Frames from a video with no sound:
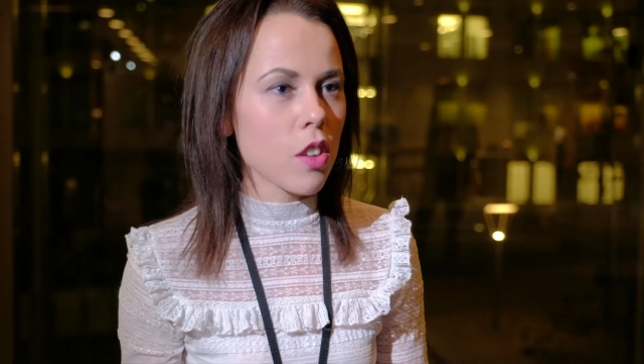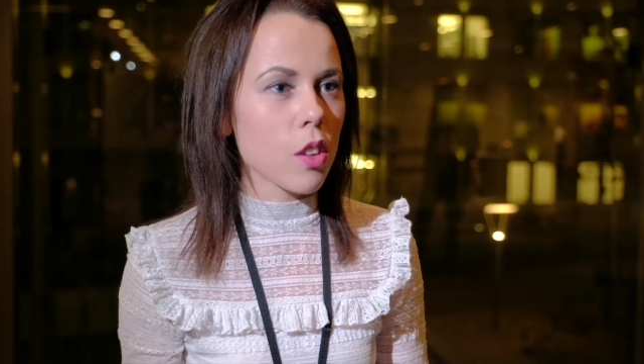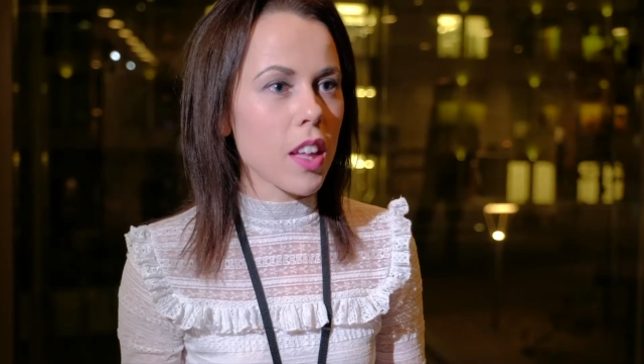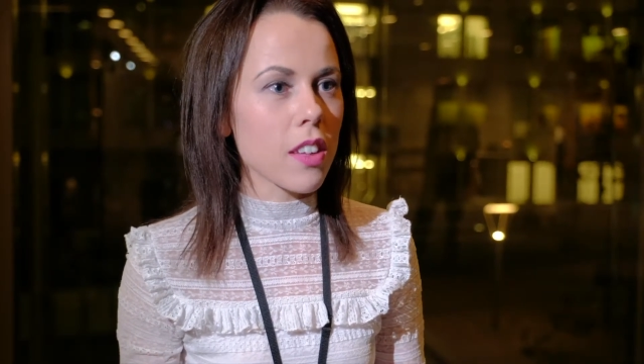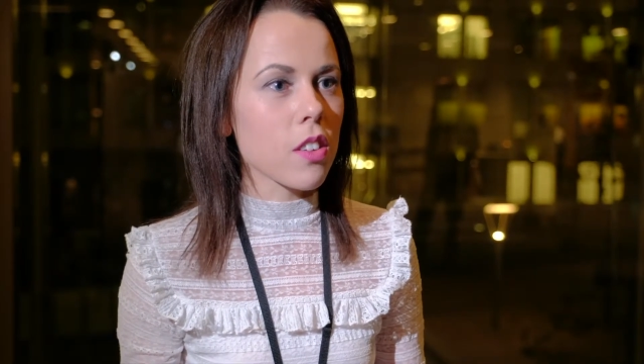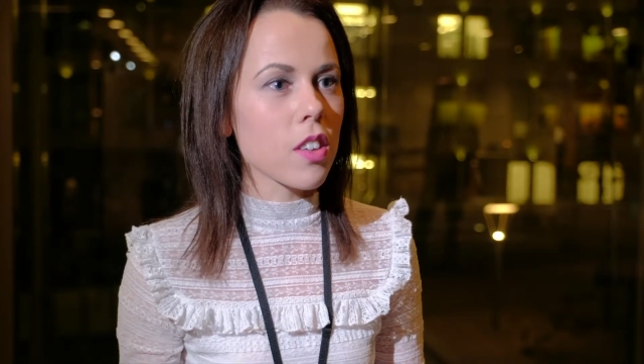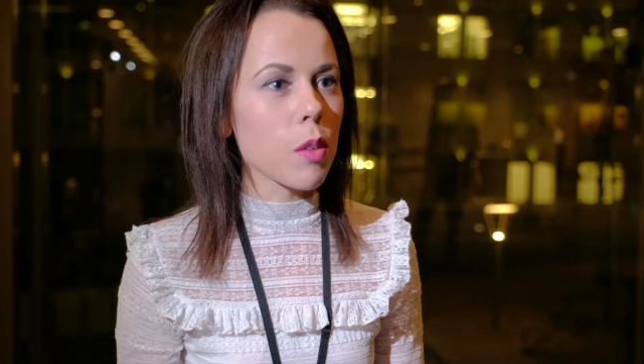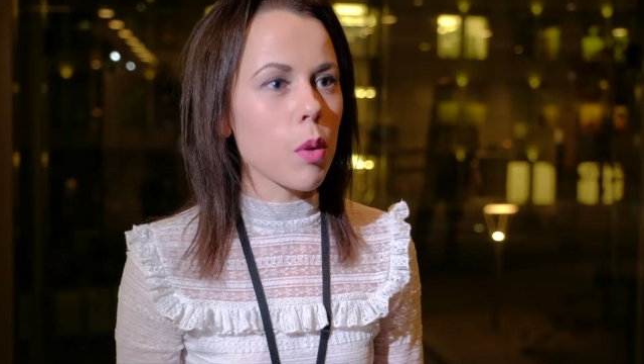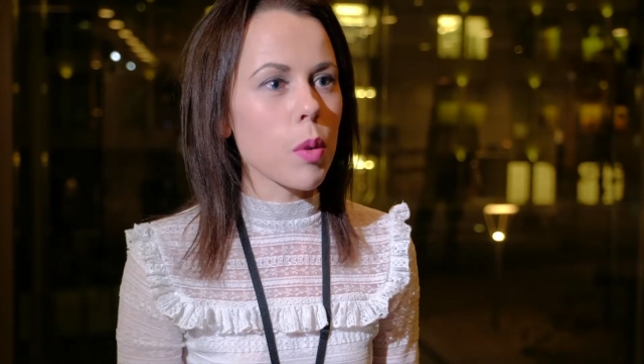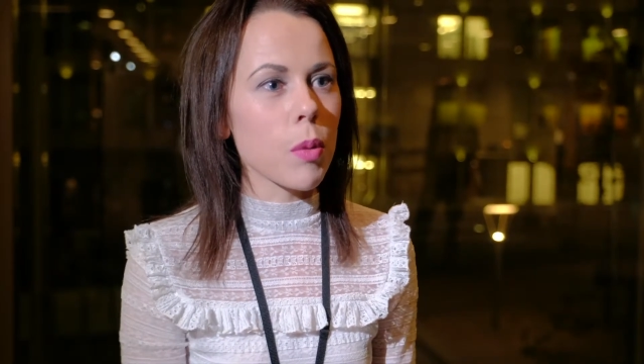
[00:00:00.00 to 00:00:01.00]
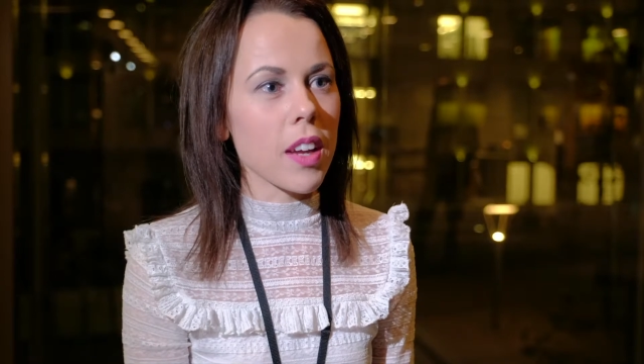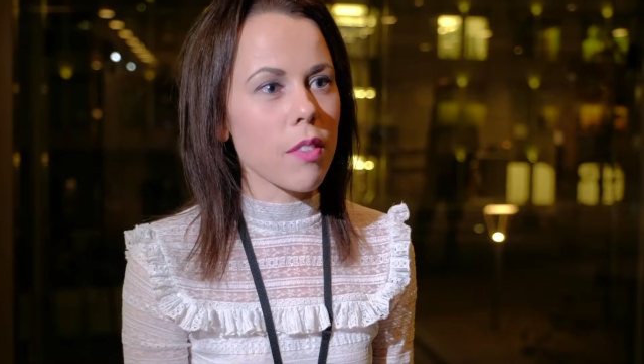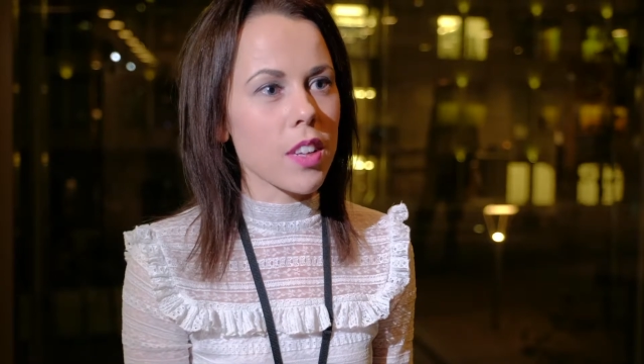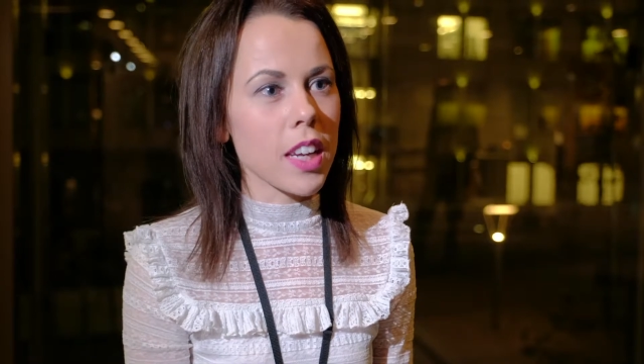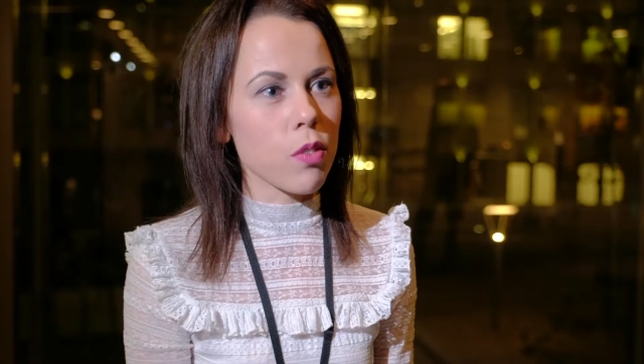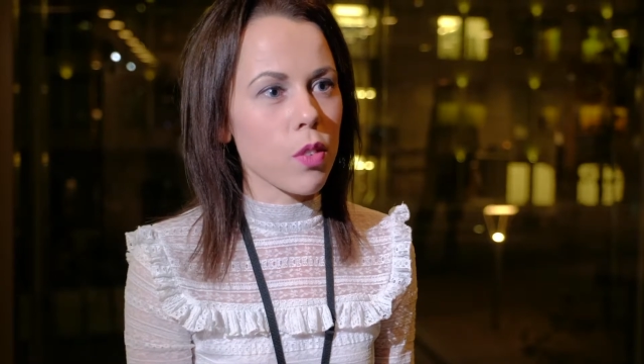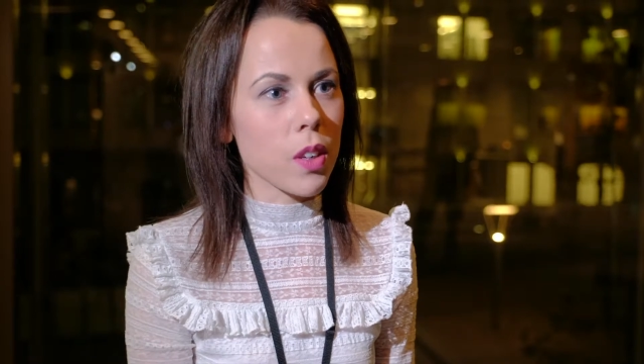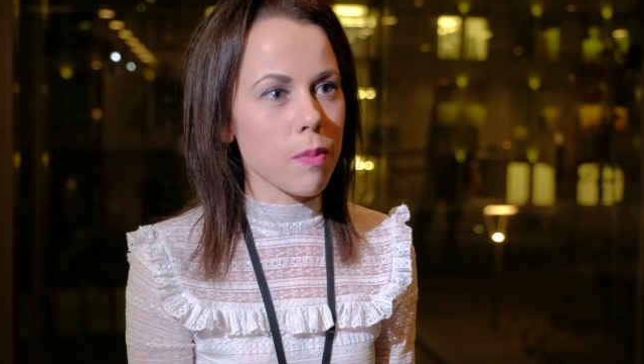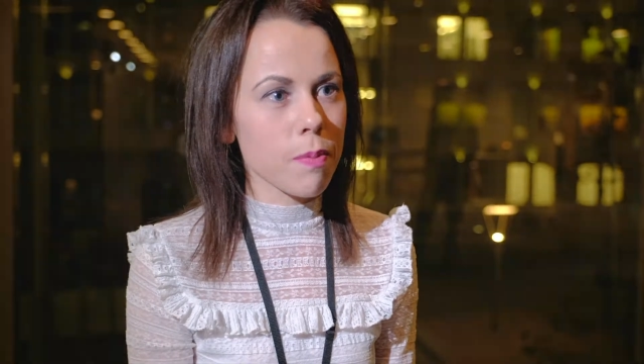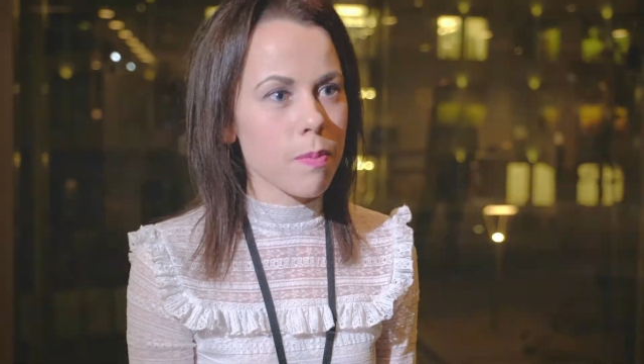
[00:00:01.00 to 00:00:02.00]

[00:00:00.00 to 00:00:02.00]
So that's certainly what we would advocate for.